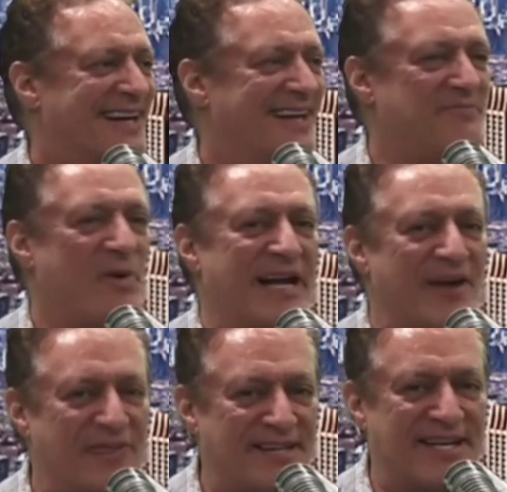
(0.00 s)
And point
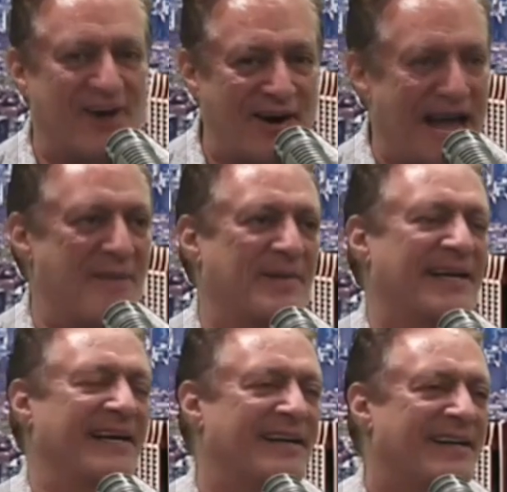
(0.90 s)
out things that are
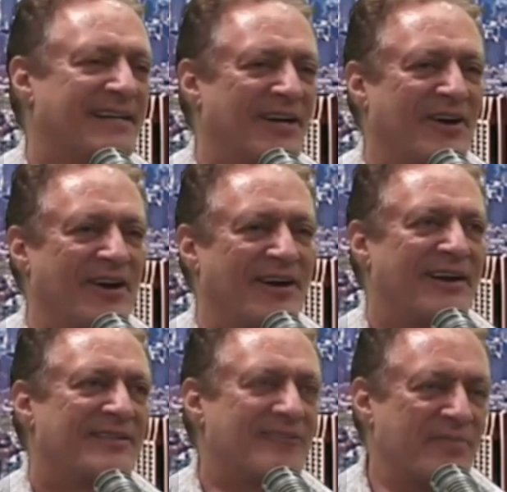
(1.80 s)
happening. And, you know,
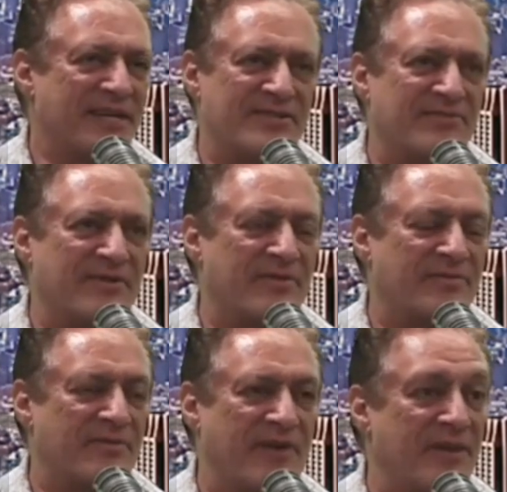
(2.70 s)
some things are
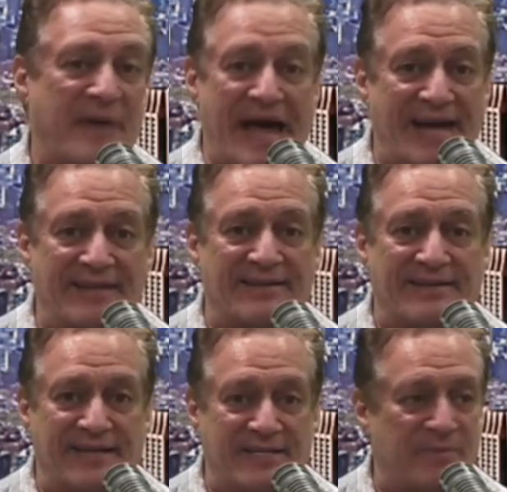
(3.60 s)
very bad and
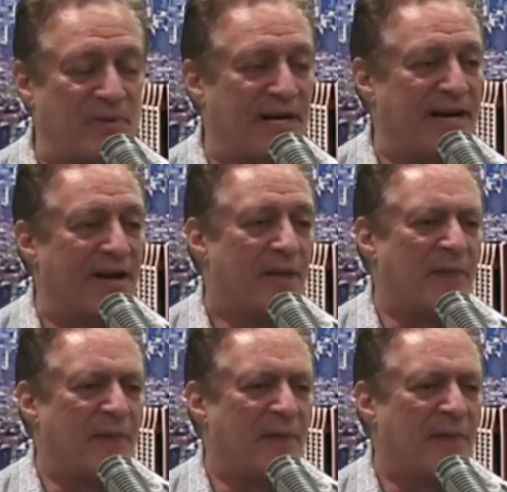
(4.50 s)
they need to be pointed out.